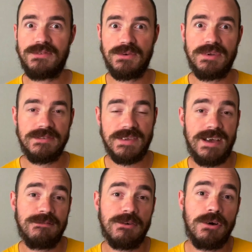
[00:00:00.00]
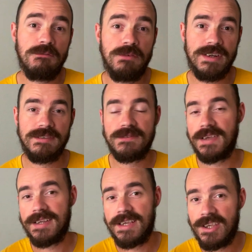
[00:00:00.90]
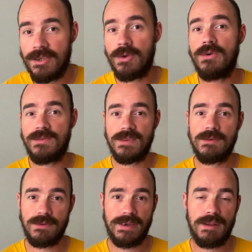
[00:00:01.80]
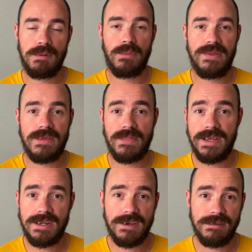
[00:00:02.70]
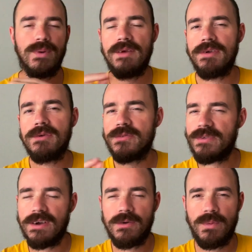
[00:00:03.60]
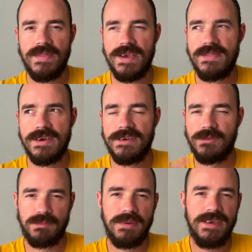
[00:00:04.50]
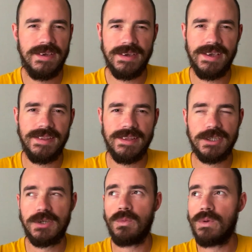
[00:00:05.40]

students have confidence in using the vocabulary that they learn. Whenever you're stuck with either speaking English, you